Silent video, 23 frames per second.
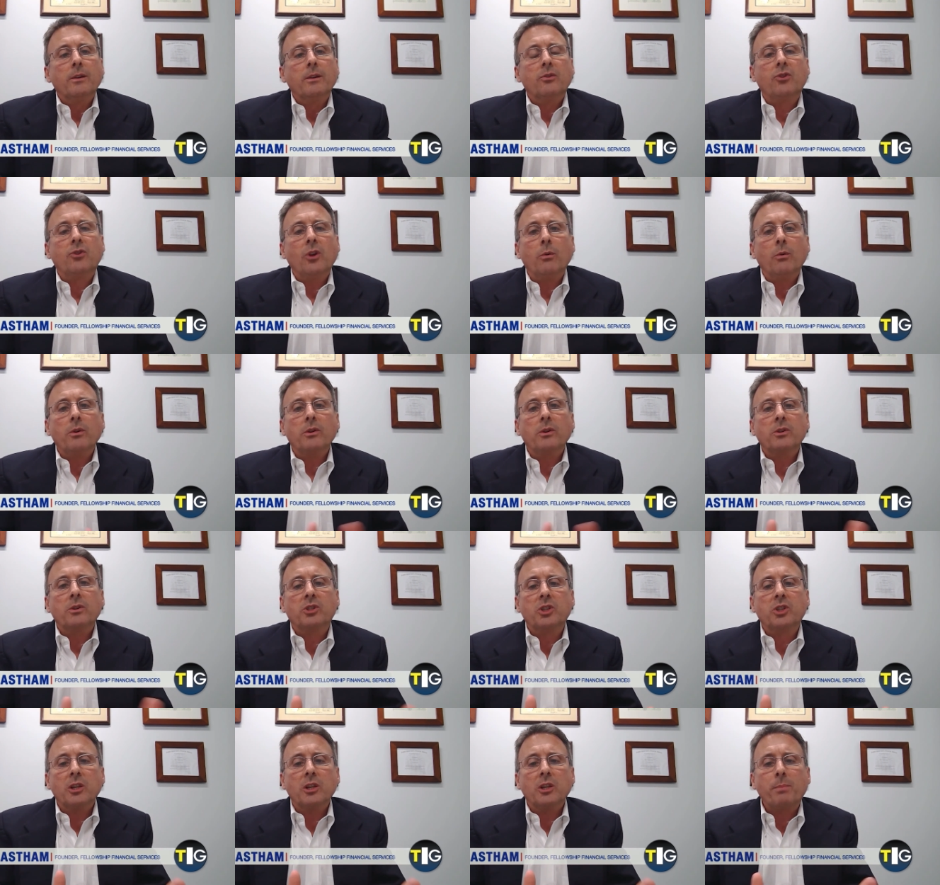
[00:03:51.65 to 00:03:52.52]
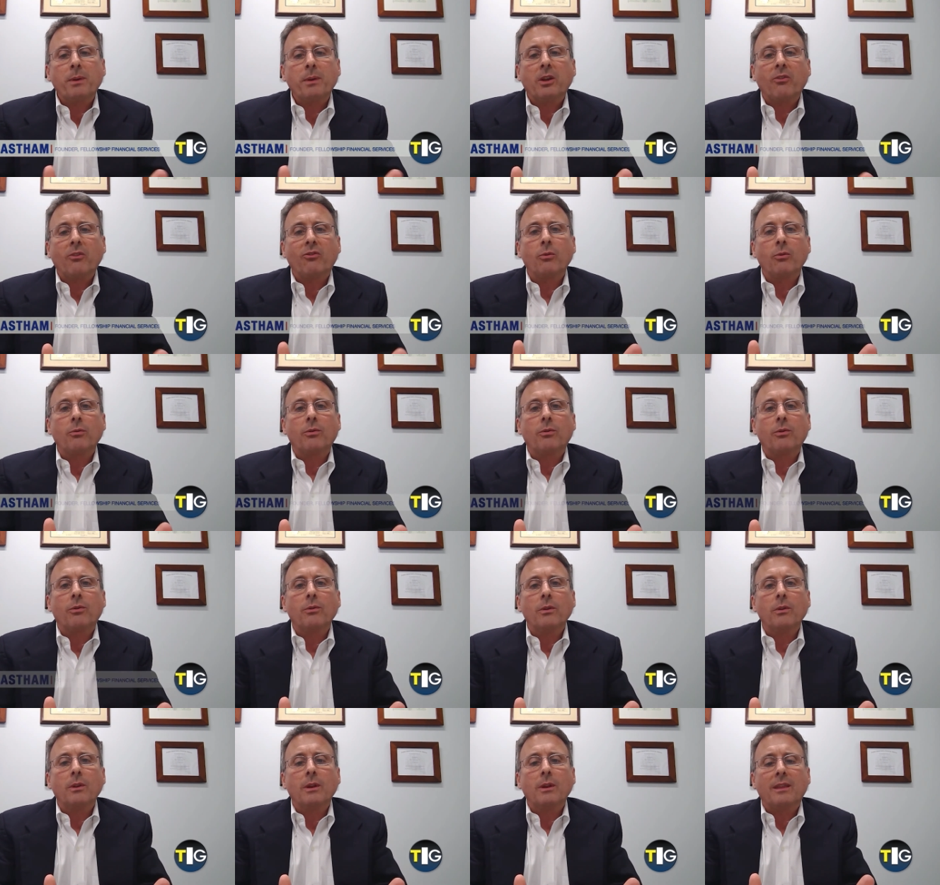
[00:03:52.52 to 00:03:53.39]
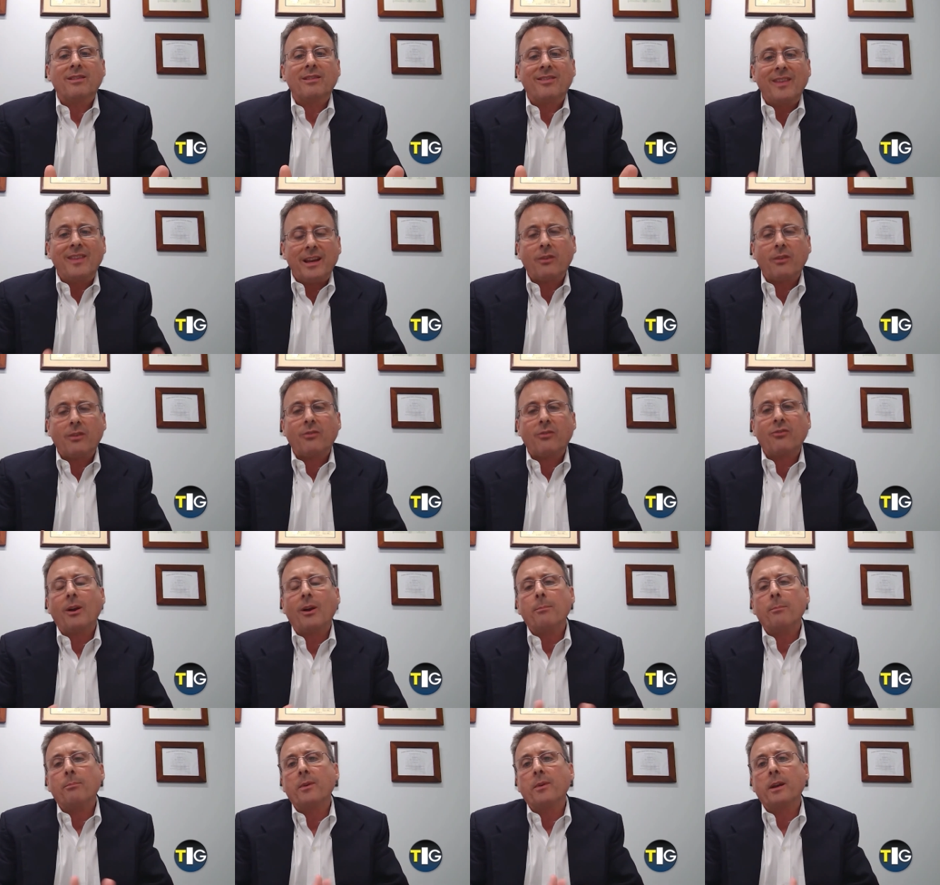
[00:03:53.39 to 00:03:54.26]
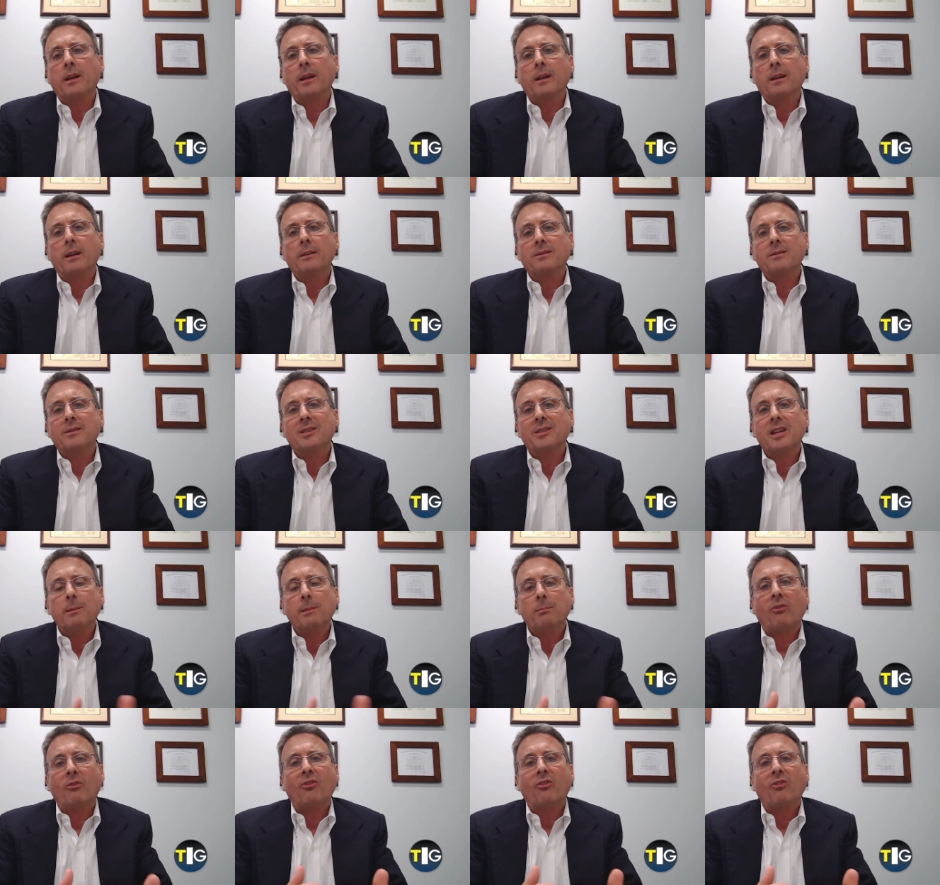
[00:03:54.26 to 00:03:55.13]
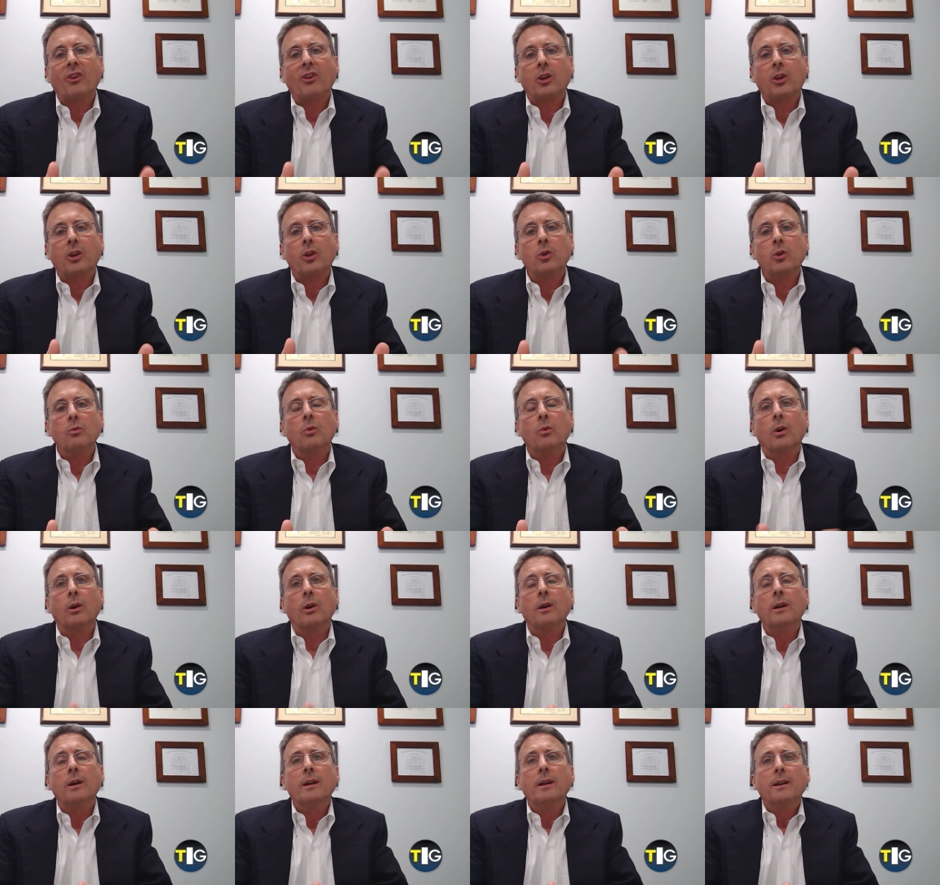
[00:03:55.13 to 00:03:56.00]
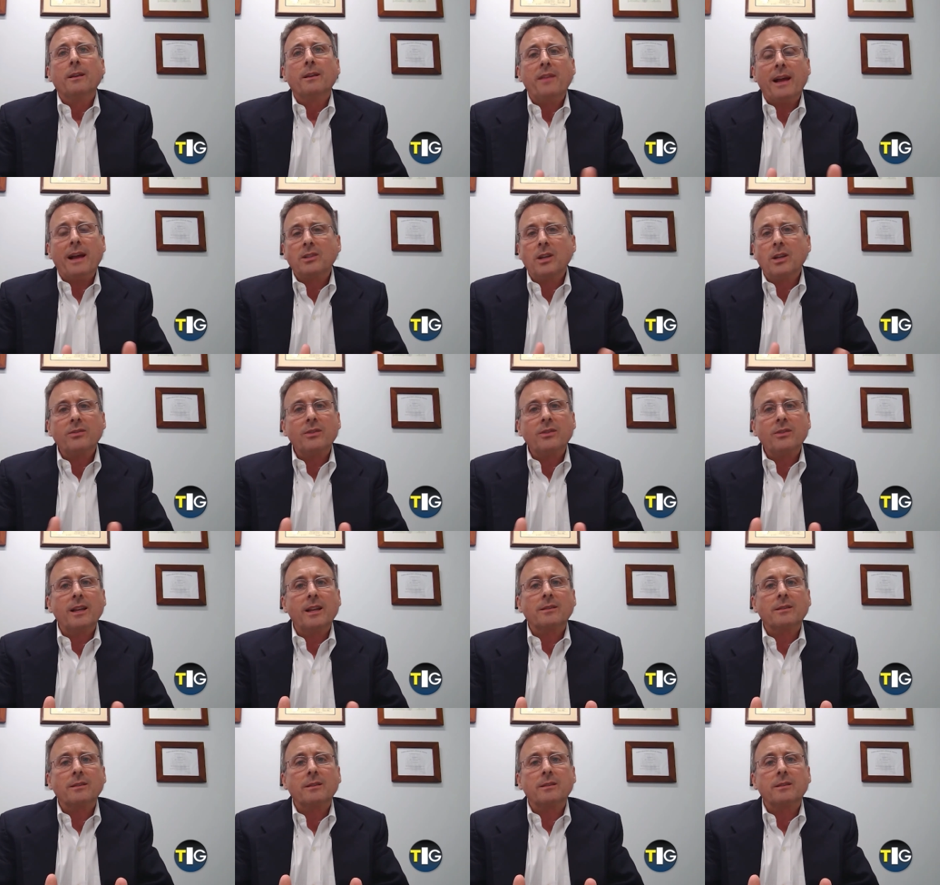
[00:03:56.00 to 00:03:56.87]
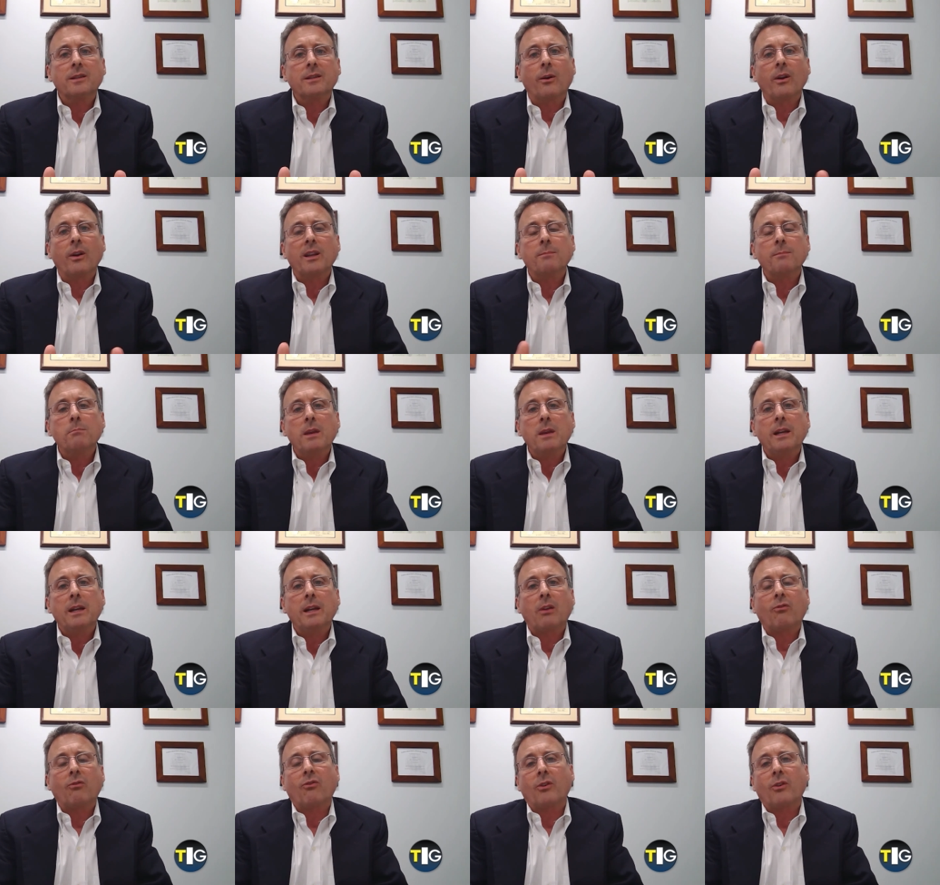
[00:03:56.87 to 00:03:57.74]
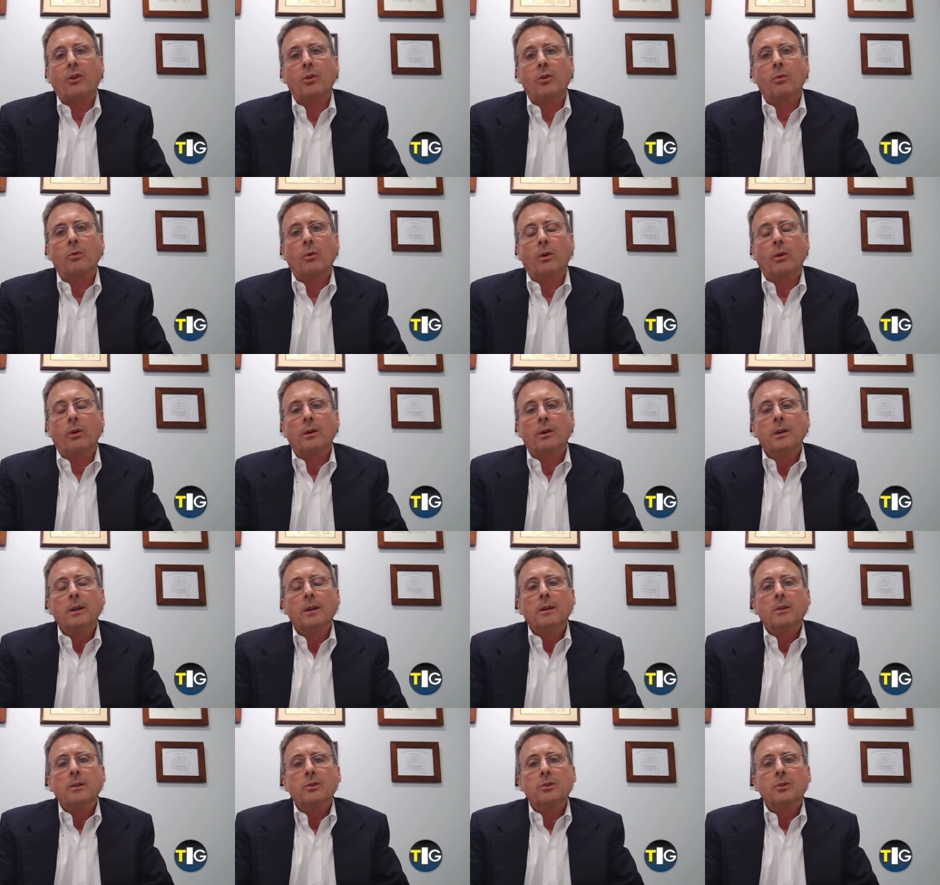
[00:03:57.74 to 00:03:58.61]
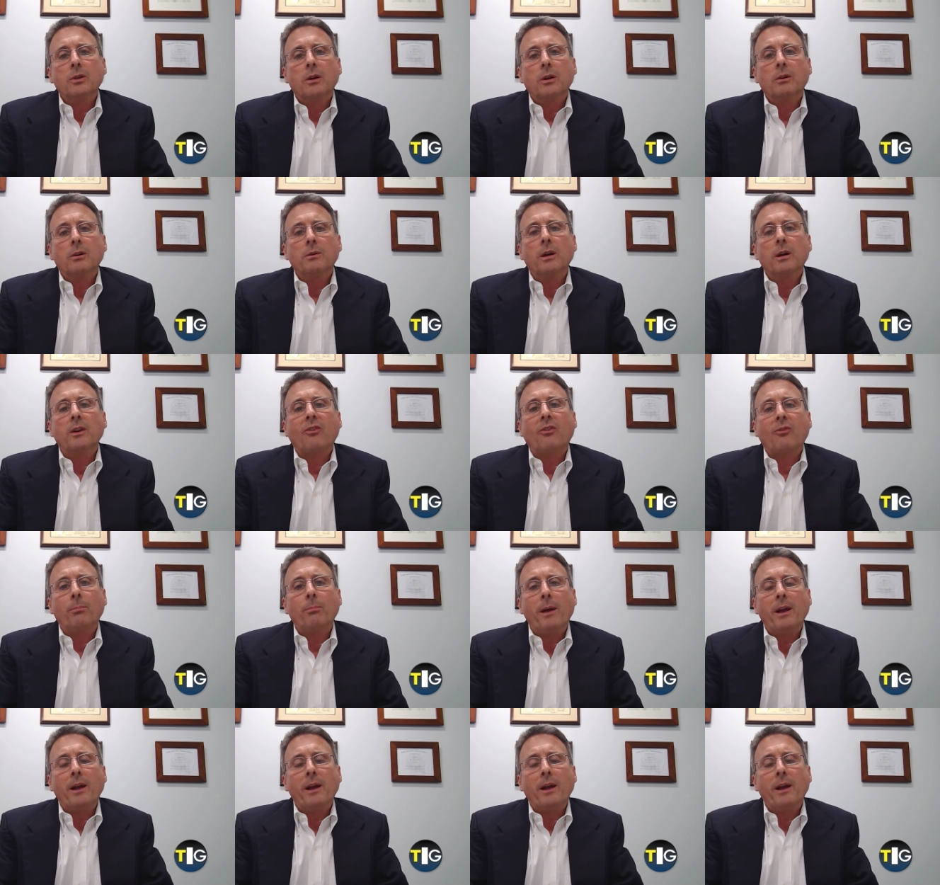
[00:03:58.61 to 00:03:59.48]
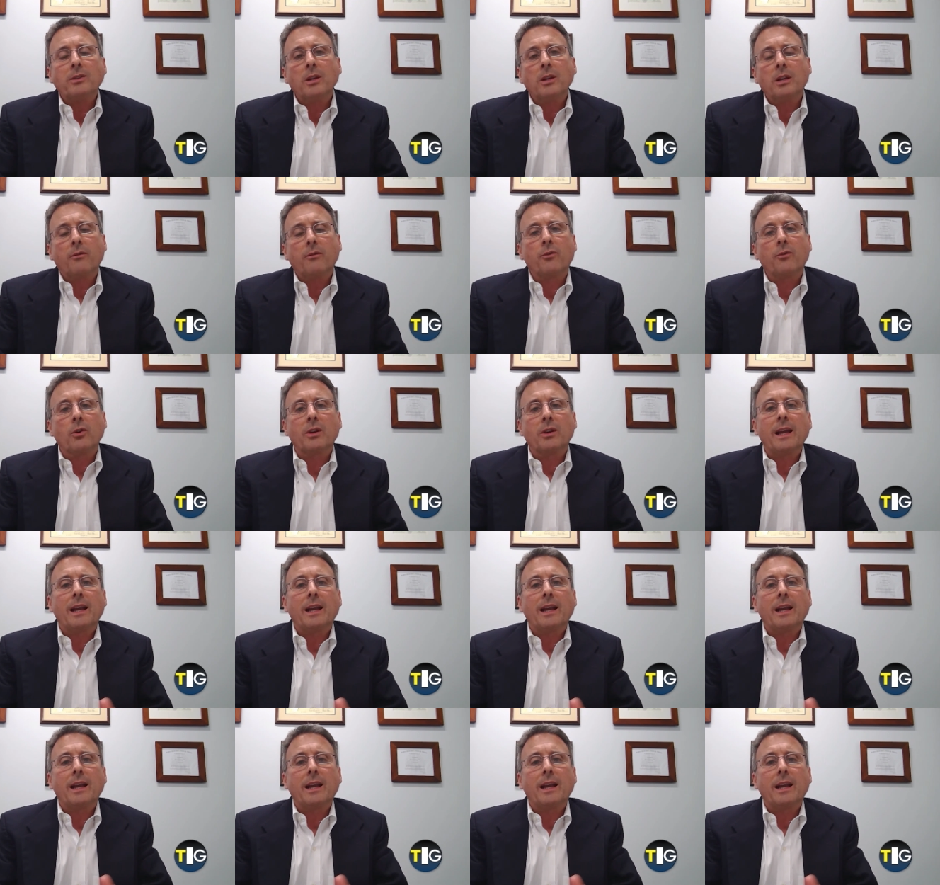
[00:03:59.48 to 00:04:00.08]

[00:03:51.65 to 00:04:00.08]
Don't just because you think something seems secure, that doesn't necessarily mean it's secure. So, especially if you're